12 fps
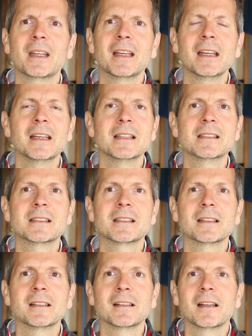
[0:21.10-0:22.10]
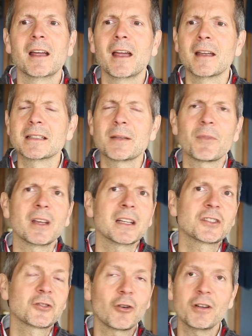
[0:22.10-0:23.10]
is something
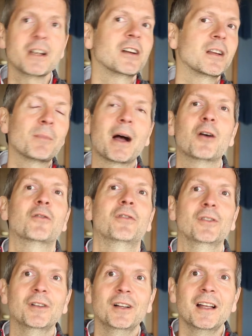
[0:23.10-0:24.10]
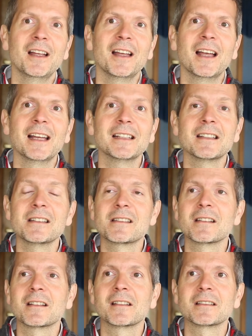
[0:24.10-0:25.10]
extraordinarily powerful
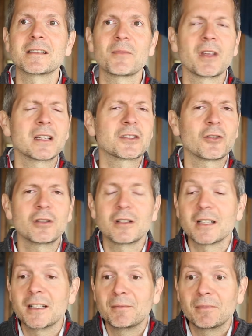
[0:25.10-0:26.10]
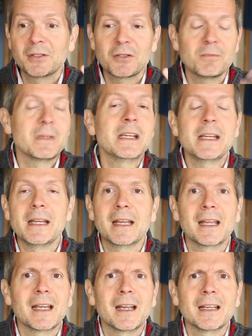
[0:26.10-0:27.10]
and something extraordinarily, to me,
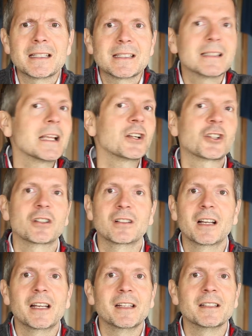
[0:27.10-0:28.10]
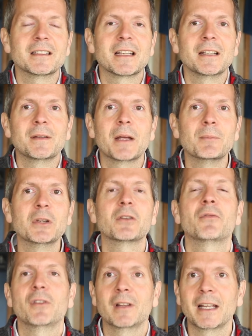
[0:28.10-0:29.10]
essential and
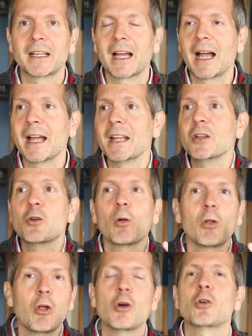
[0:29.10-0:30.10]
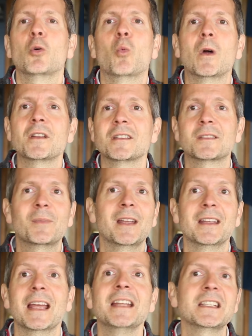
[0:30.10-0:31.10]
beautiful. Like, I no longer want to
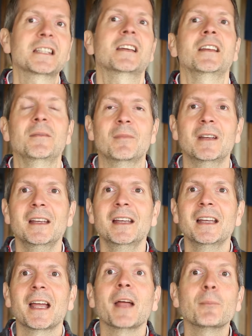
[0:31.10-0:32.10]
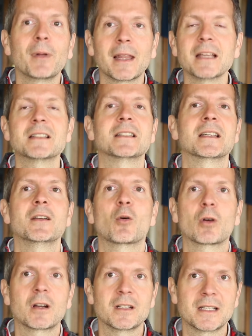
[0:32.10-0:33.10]
spend any time in places and
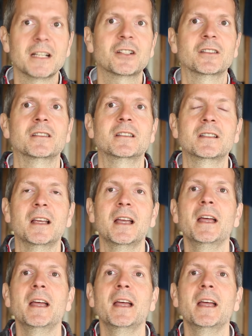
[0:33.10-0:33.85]
organizations